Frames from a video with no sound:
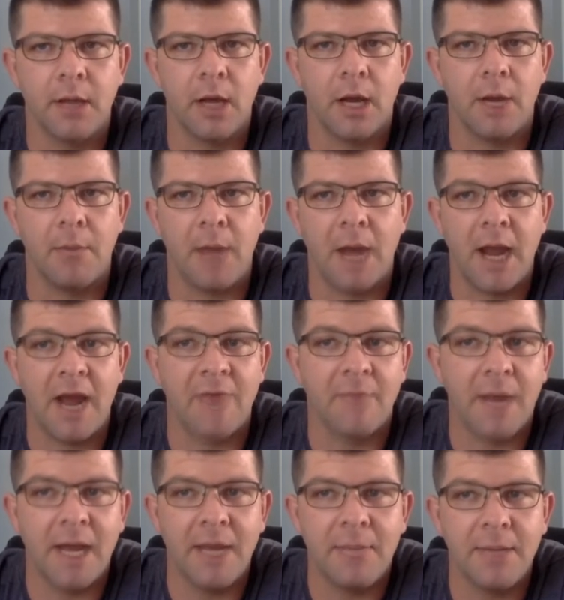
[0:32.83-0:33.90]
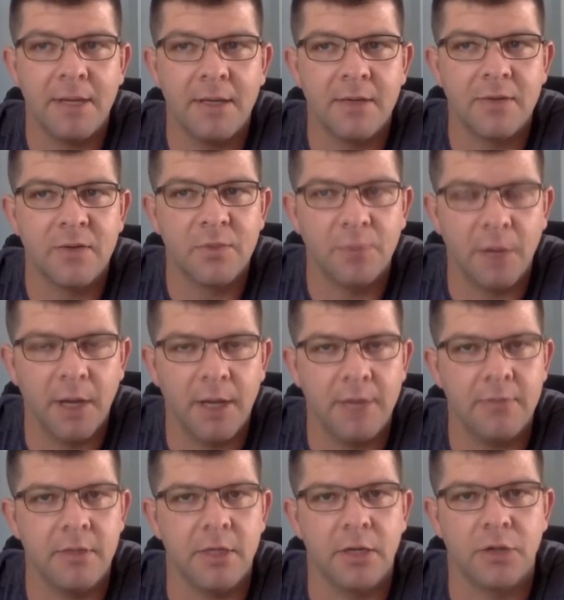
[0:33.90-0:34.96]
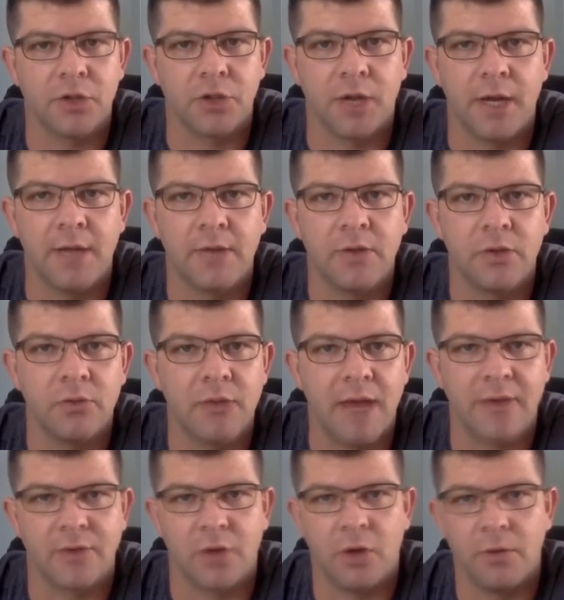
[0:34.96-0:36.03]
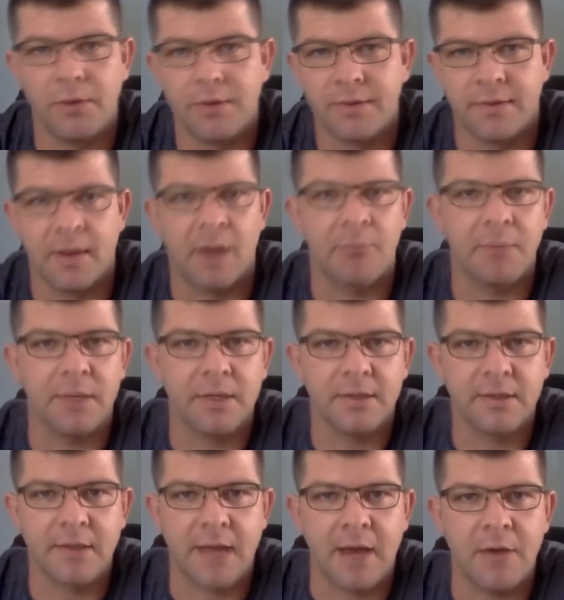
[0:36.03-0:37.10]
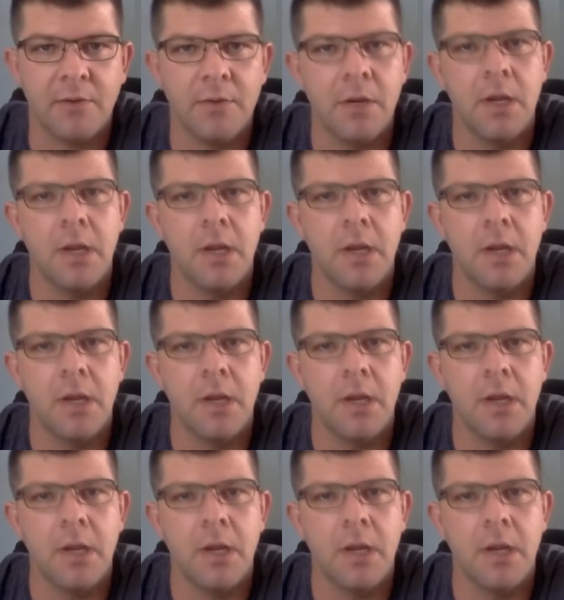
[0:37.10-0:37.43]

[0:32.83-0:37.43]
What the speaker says: I have my opinions, but try to, as always, not being a scout,